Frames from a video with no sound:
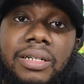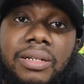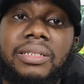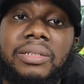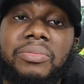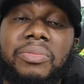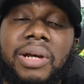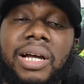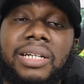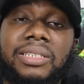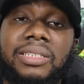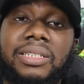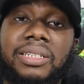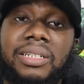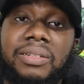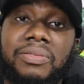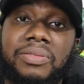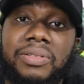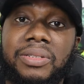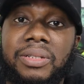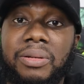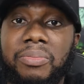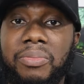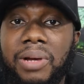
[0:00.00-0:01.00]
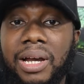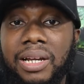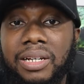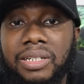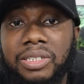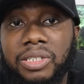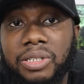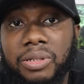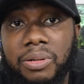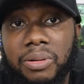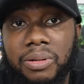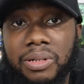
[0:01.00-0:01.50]
Imagine if
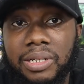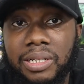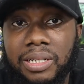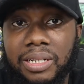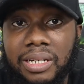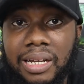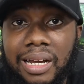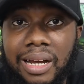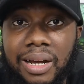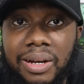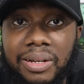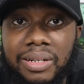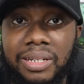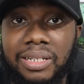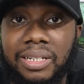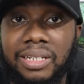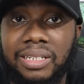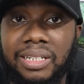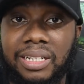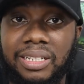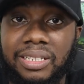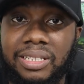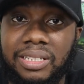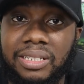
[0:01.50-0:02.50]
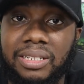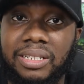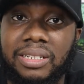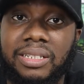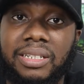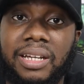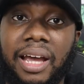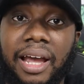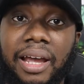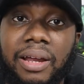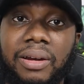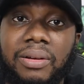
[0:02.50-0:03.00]
somebody's scrolling down and then they see the
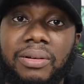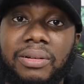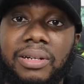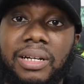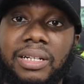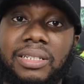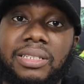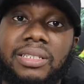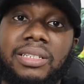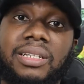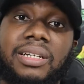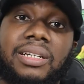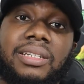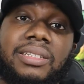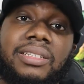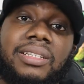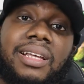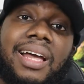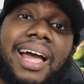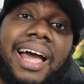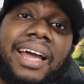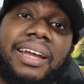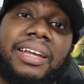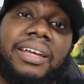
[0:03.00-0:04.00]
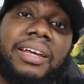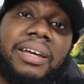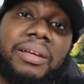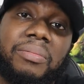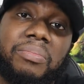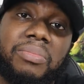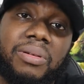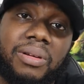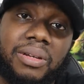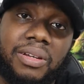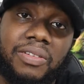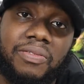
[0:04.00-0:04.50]
title that says, I can't
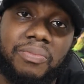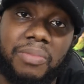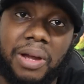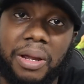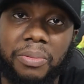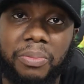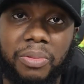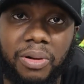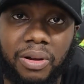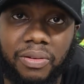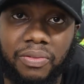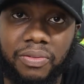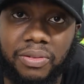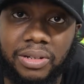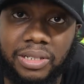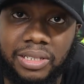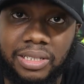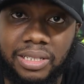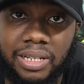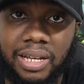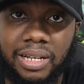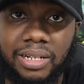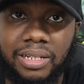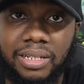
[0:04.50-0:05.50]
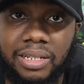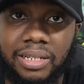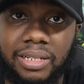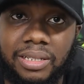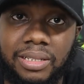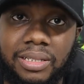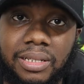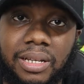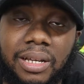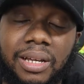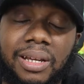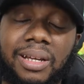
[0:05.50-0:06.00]
believe my boyfriend said
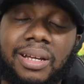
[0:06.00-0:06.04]
this.